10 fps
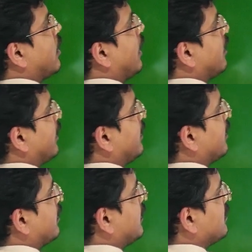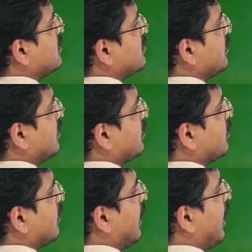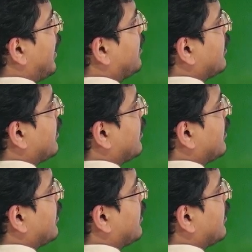I'll write here TGC and